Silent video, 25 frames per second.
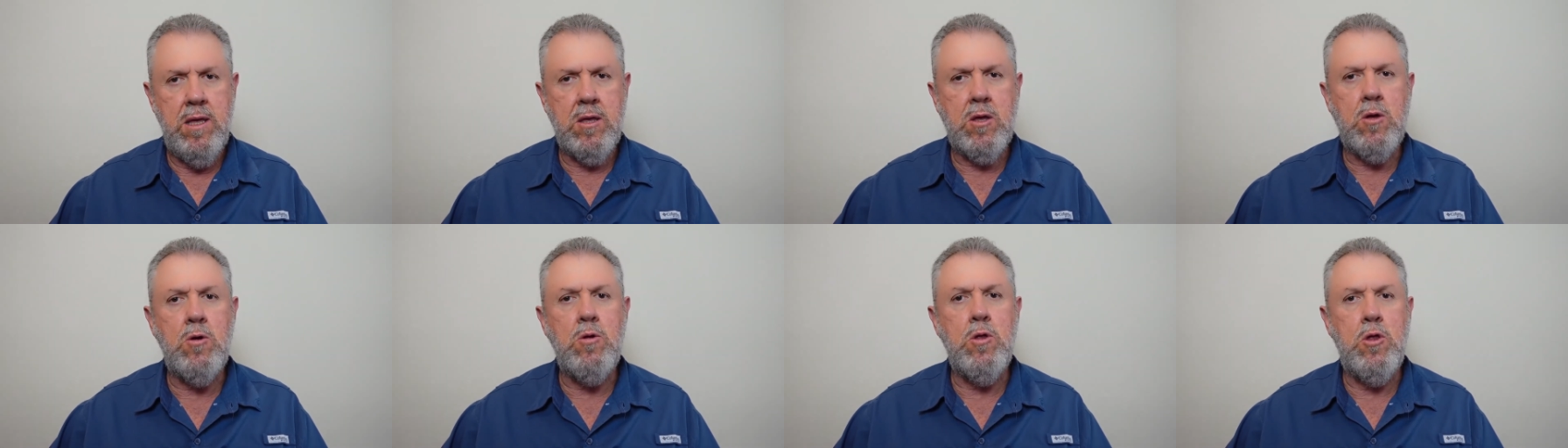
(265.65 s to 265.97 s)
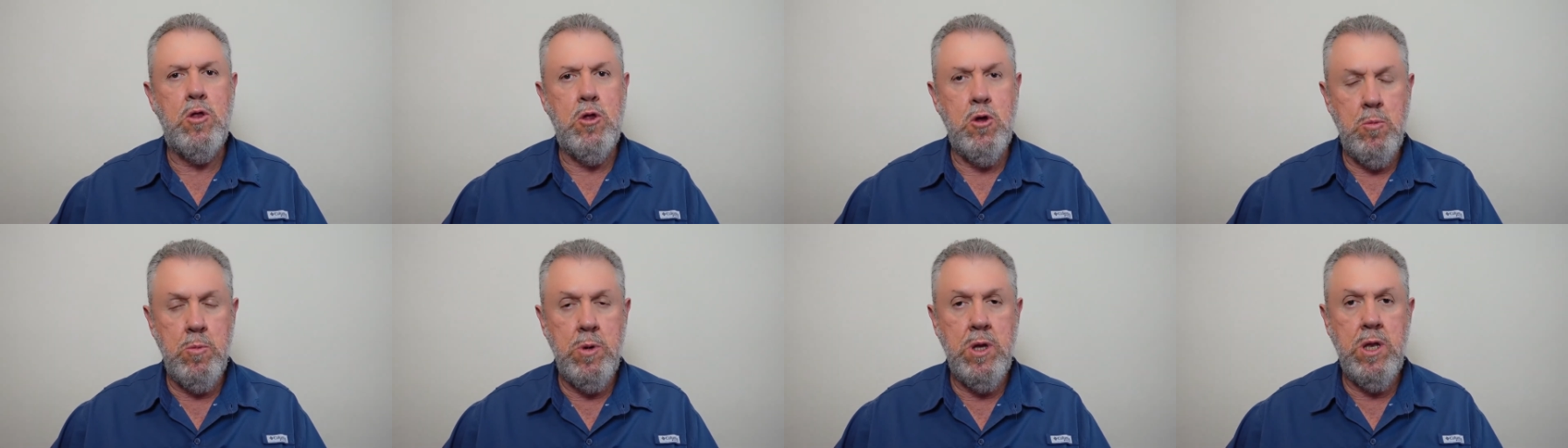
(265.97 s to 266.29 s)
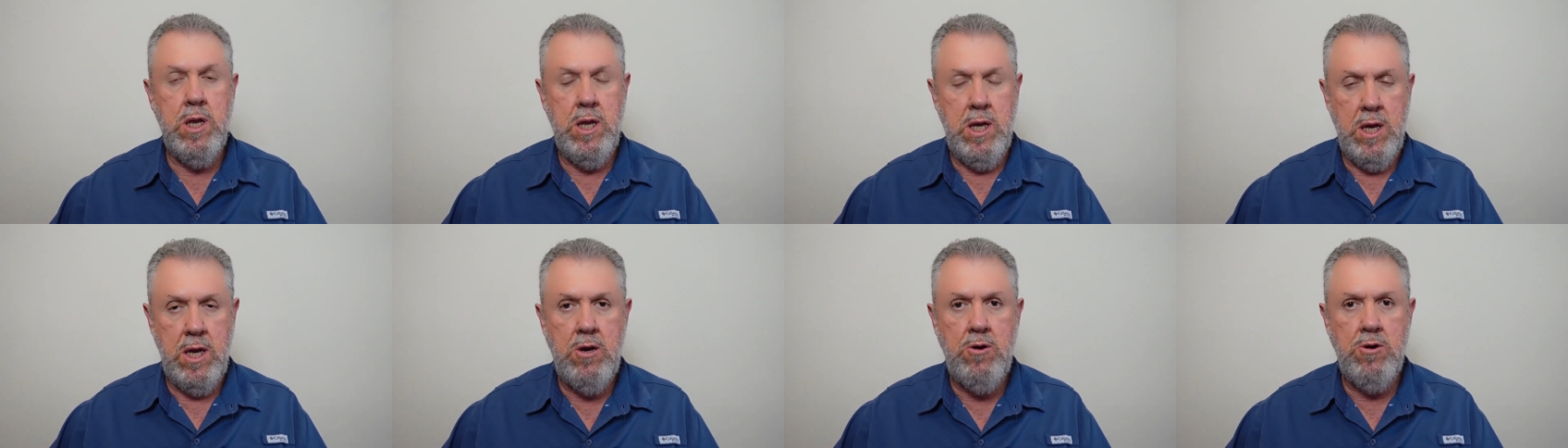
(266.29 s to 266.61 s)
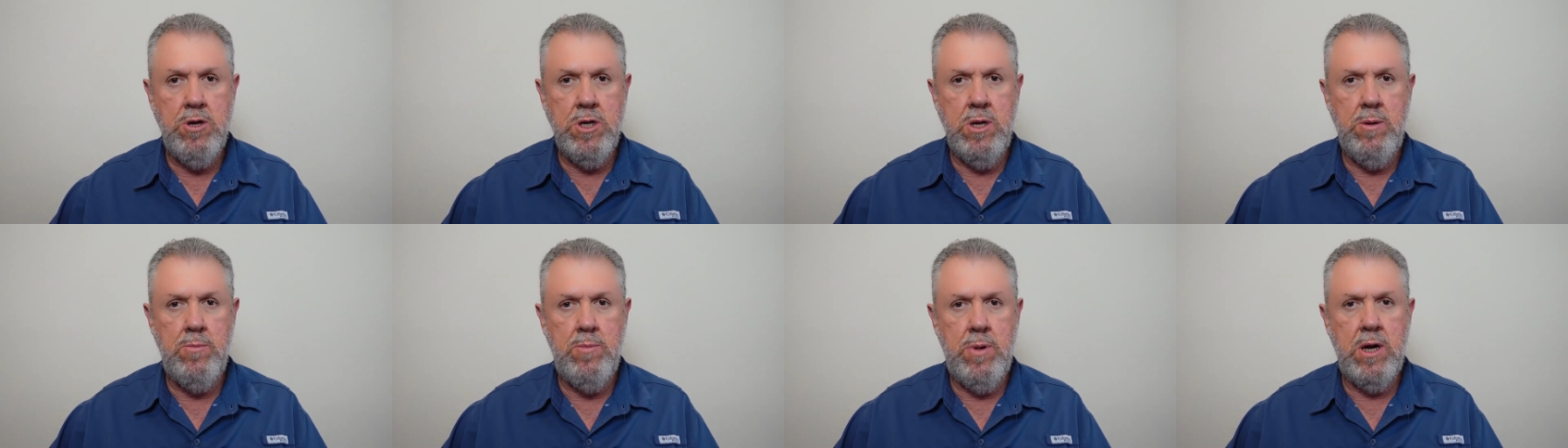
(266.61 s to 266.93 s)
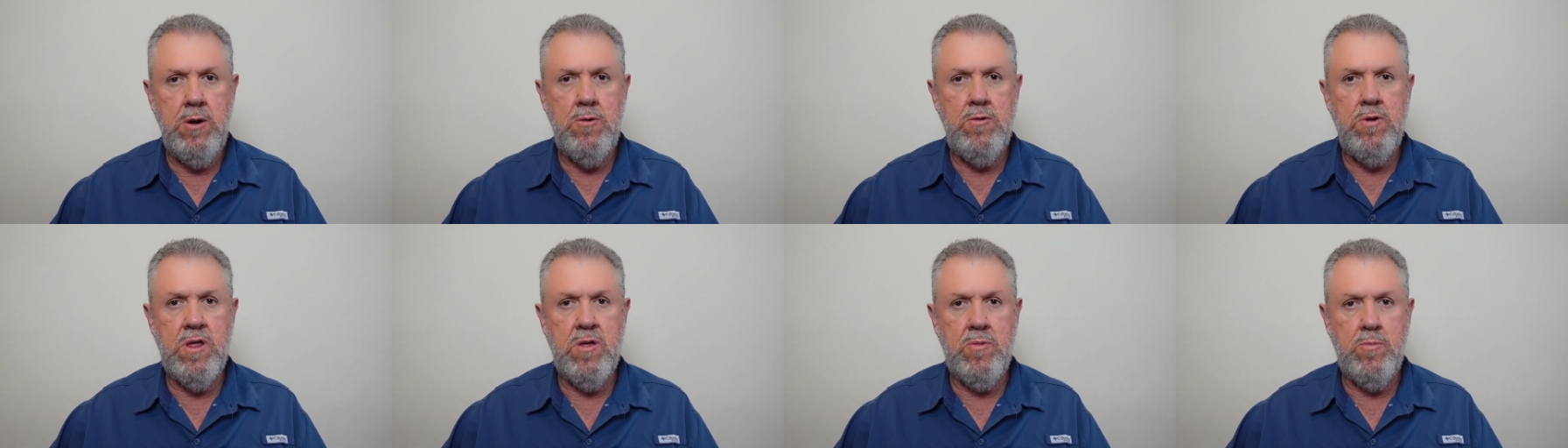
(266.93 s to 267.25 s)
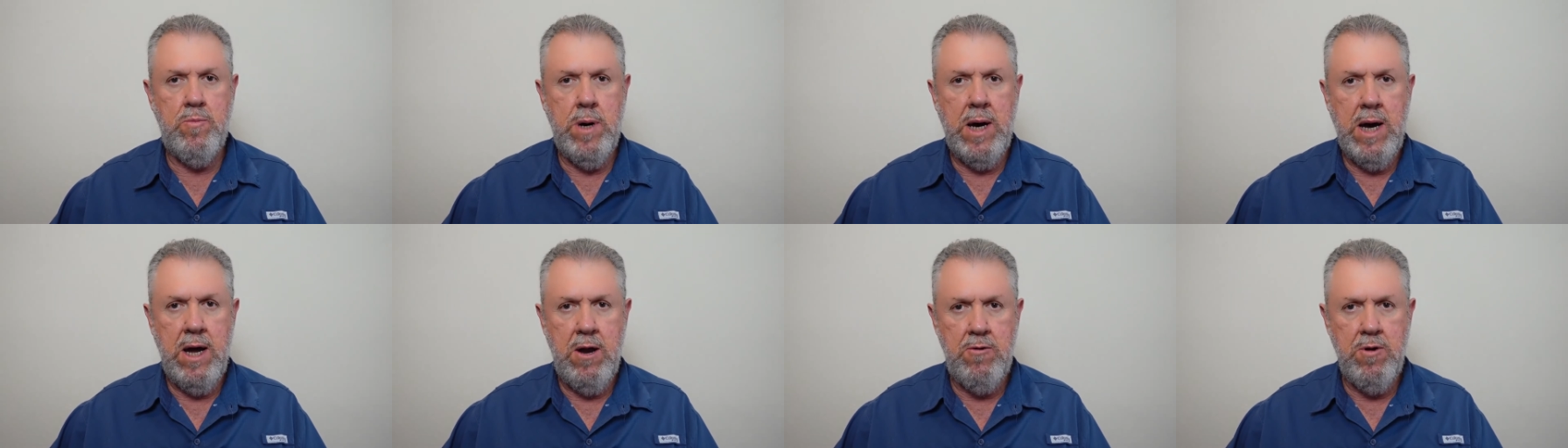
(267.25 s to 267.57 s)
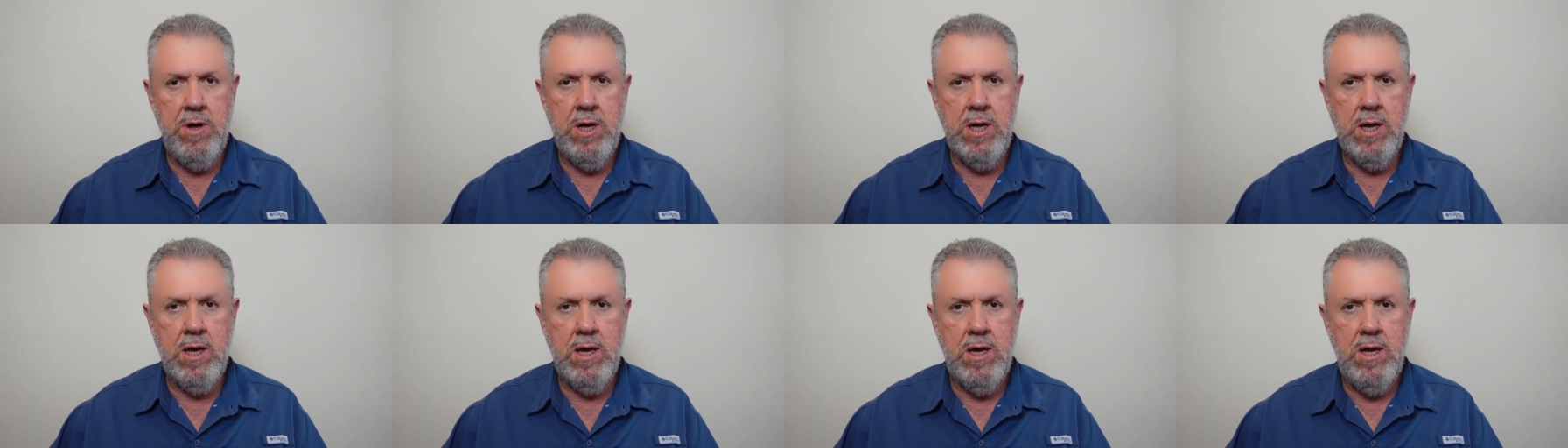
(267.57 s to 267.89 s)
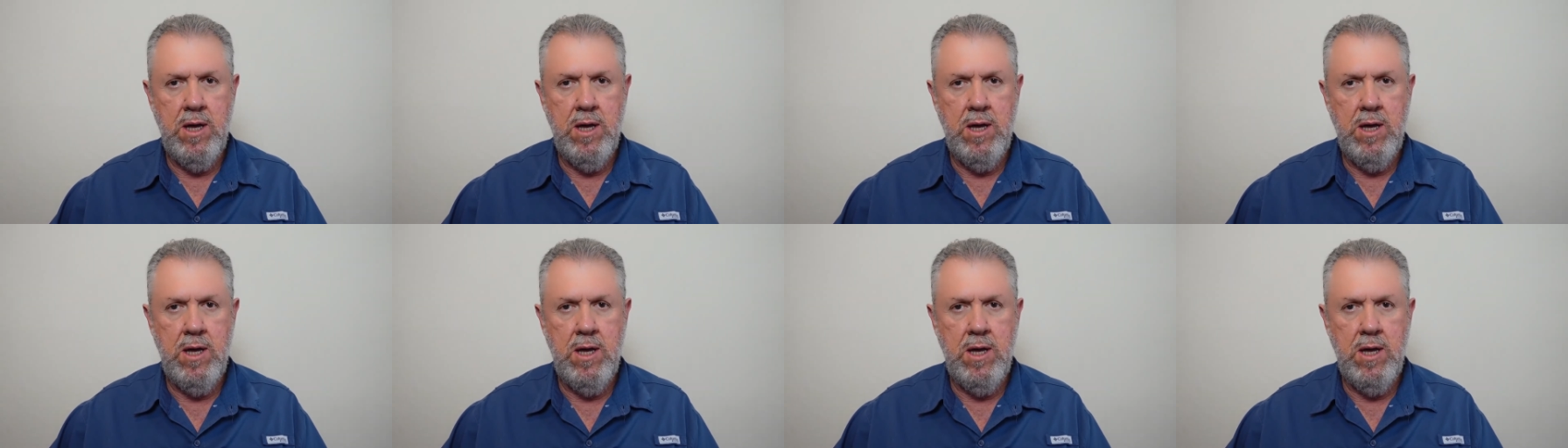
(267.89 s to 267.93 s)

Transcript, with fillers: consuming energy by respiring,